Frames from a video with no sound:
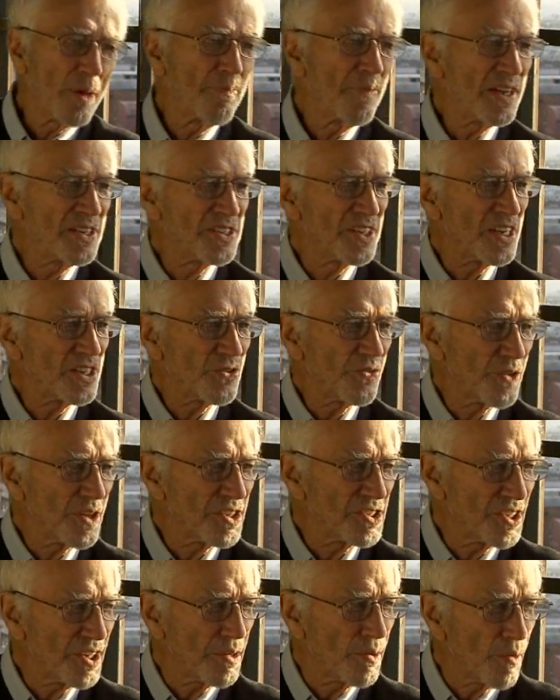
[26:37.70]
what made sense for
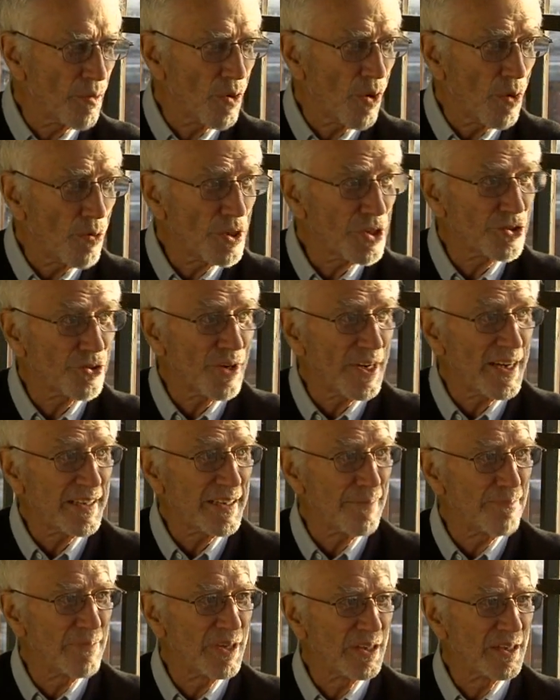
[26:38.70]
the city. We were always trying
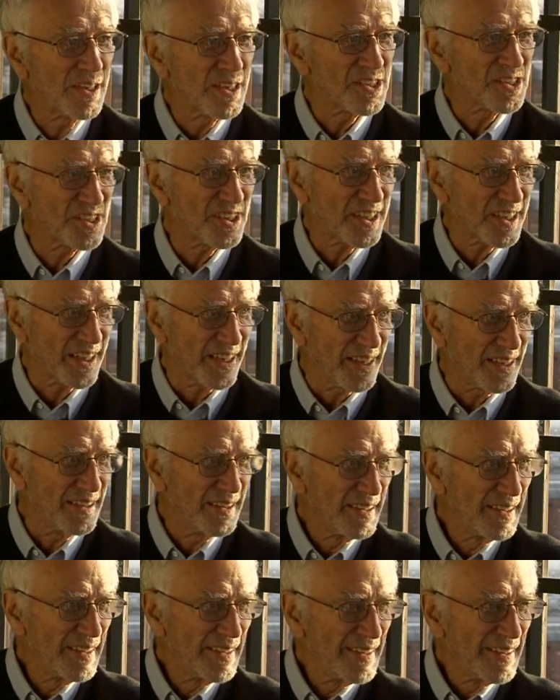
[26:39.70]
to build a city.
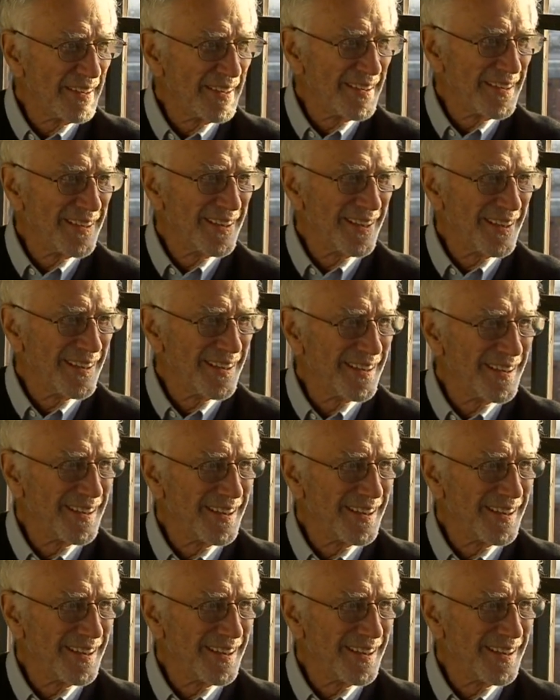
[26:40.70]
Do you see